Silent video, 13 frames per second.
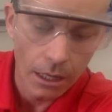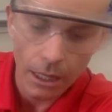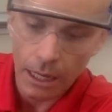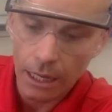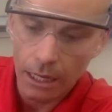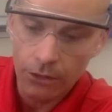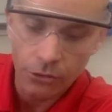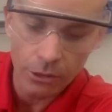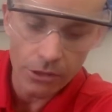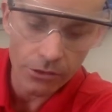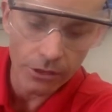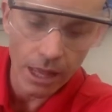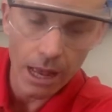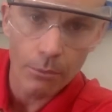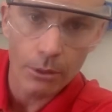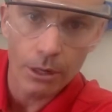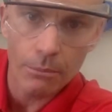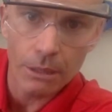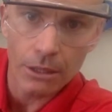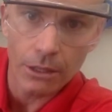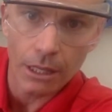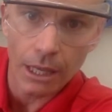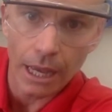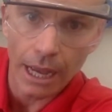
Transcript: So in this lab, we're going to be looking